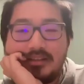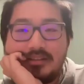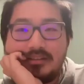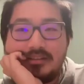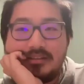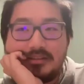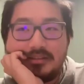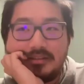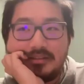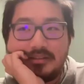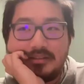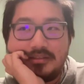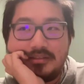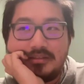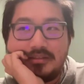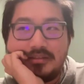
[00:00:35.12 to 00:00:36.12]
I did
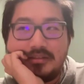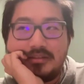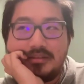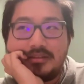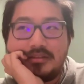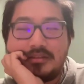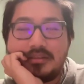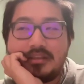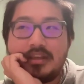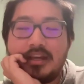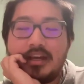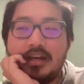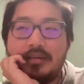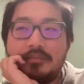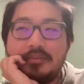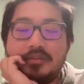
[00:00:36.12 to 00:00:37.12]
the
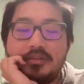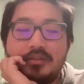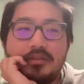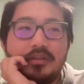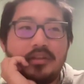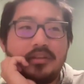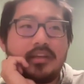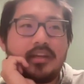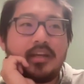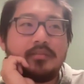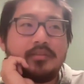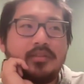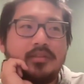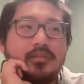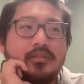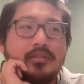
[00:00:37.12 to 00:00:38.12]
capstone, not the
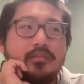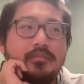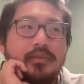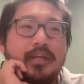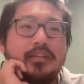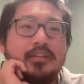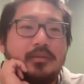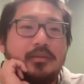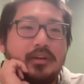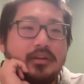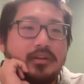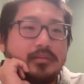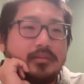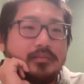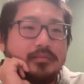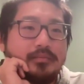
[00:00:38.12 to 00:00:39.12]
capstone, the
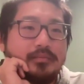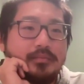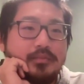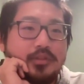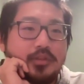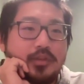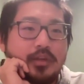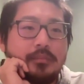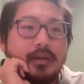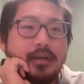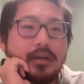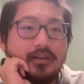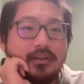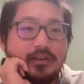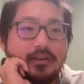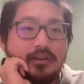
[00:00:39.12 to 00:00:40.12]
benchmark trip
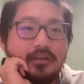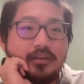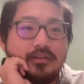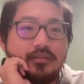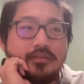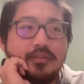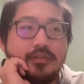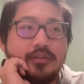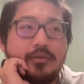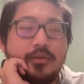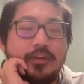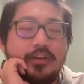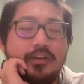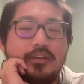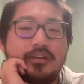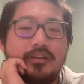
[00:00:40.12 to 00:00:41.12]
out here for a
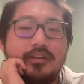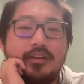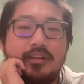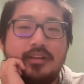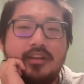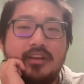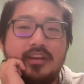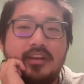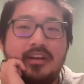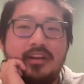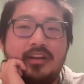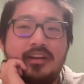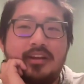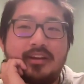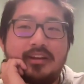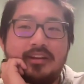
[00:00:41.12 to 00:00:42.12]
week, and then
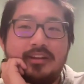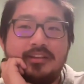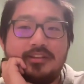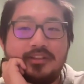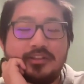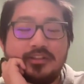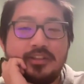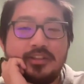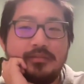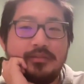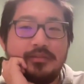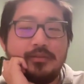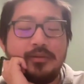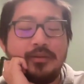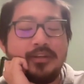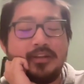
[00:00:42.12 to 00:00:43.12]
I got an internship
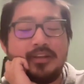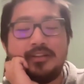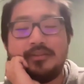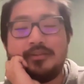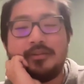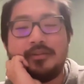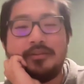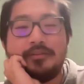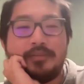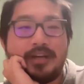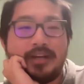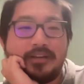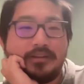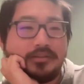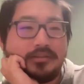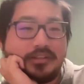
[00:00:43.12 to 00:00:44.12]
through. We can get through all the
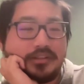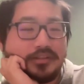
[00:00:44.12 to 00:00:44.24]
bio